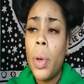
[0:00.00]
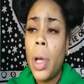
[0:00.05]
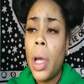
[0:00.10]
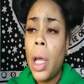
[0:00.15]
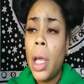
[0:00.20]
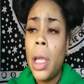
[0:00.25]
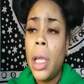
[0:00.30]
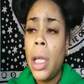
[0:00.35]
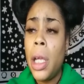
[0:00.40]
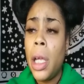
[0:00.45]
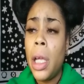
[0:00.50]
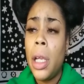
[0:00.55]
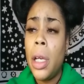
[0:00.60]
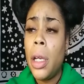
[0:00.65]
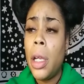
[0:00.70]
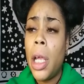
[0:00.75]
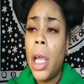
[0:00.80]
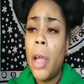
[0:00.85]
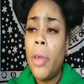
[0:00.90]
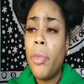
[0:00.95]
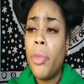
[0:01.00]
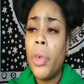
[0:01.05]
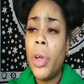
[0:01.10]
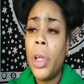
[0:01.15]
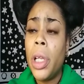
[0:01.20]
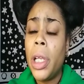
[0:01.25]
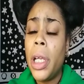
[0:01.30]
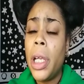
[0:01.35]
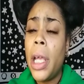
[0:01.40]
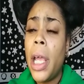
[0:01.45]
and
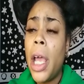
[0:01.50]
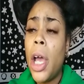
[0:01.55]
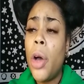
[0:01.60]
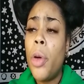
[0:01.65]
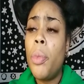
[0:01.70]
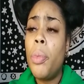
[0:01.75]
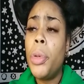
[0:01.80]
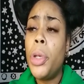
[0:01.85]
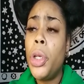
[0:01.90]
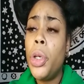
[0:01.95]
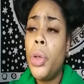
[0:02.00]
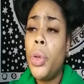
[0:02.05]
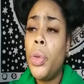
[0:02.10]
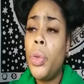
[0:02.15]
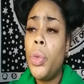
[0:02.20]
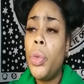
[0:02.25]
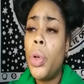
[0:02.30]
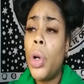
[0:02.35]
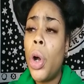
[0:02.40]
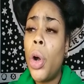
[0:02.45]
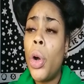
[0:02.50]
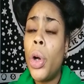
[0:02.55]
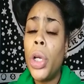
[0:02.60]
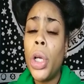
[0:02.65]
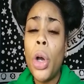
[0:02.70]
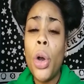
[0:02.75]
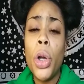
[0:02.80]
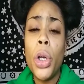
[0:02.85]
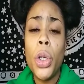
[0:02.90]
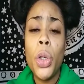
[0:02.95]
really help you
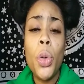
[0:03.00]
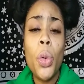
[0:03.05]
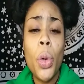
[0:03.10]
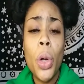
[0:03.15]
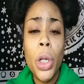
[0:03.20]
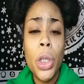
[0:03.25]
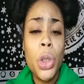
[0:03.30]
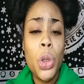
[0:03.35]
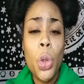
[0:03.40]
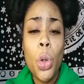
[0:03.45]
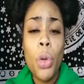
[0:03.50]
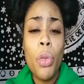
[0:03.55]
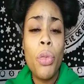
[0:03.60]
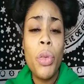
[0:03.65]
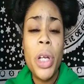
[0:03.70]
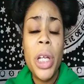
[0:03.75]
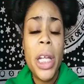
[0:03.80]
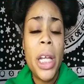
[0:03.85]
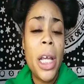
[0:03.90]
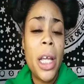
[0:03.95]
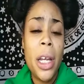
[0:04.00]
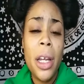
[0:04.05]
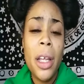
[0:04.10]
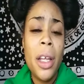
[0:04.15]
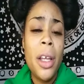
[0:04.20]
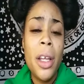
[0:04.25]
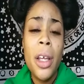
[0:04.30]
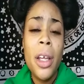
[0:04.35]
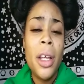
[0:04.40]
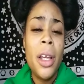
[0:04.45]
on your Taurian
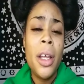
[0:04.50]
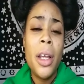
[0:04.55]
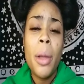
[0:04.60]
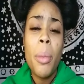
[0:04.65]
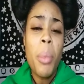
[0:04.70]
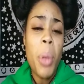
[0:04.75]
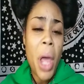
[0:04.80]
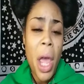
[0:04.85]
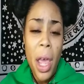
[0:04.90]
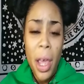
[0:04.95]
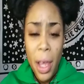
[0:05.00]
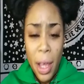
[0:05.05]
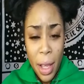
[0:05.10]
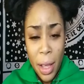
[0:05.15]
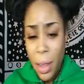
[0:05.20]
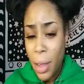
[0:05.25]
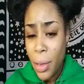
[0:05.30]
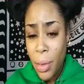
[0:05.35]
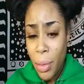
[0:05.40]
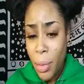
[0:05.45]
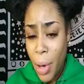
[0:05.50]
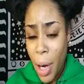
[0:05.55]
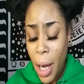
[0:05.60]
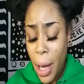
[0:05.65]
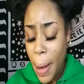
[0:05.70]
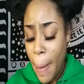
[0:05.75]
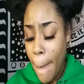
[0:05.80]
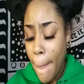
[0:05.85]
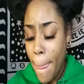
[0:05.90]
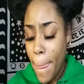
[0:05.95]
path,
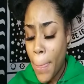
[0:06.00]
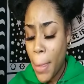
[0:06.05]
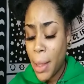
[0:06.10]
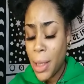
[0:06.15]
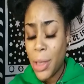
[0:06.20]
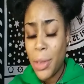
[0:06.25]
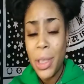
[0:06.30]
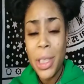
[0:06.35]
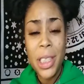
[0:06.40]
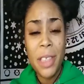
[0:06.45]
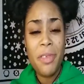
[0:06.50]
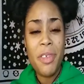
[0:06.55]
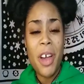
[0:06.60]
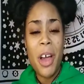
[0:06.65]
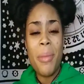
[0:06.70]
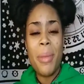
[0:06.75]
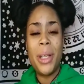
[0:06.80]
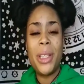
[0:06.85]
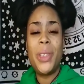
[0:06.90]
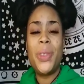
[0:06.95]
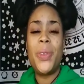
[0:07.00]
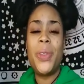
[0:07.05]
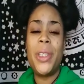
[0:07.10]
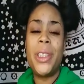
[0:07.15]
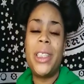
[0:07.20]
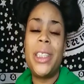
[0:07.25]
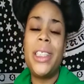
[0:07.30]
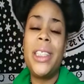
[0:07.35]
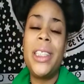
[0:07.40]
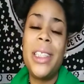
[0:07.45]
right? So this is for all my
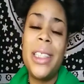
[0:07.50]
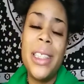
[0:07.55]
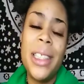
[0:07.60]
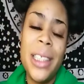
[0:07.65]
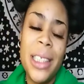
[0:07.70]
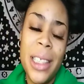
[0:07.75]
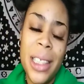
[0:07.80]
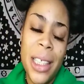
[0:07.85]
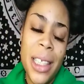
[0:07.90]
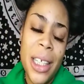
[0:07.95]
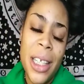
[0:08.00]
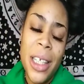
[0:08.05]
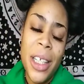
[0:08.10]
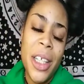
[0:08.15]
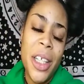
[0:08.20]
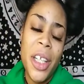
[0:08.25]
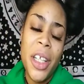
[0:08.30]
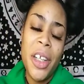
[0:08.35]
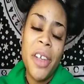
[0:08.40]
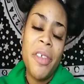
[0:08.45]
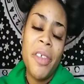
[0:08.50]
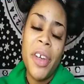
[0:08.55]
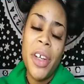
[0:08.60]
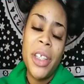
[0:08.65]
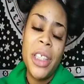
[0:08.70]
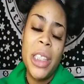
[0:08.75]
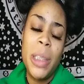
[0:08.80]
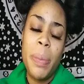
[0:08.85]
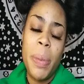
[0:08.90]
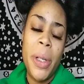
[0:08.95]
Tauruses.
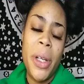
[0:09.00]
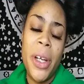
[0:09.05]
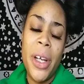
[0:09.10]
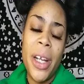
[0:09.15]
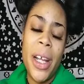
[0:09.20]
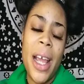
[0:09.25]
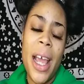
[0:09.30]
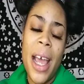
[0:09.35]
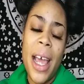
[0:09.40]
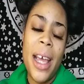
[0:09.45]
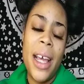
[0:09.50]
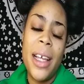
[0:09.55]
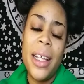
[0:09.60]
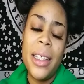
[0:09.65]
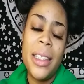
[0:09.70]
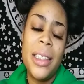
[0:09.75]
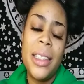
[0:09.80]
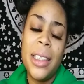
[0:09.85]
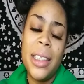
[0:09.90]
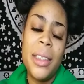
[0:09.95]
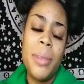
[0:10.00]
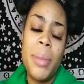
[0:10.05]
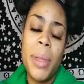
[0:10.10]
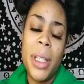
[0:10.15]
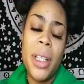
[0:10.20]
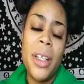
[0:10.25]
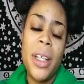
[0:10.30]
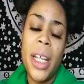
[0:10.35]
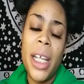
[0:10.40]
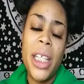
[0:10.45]
Universe, Spirit, Guides,
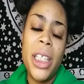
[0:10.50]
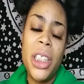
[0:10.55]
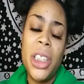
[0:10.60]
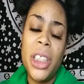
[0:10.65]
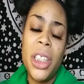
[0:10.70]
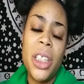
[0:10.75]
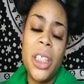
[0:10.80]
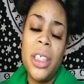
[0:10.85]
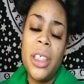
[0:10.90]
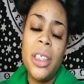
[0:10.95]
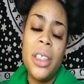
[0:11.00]
Mother Nature,